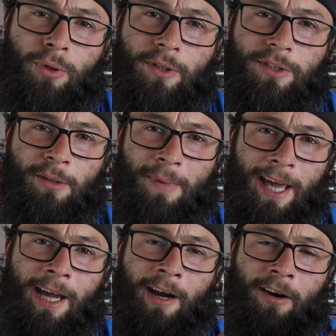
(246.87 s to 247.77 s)
put some
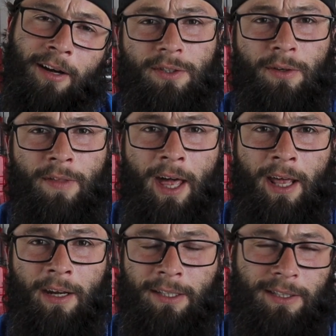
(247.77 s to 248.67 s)
air so
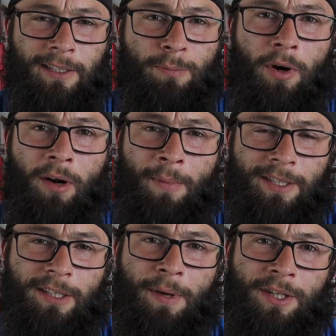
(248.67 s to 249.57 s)
that it's part of my
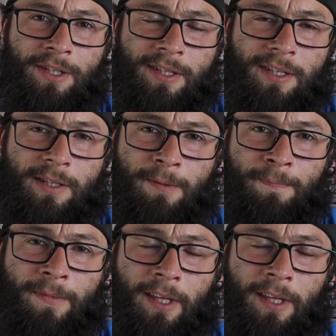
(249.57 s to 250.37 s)
suspension system.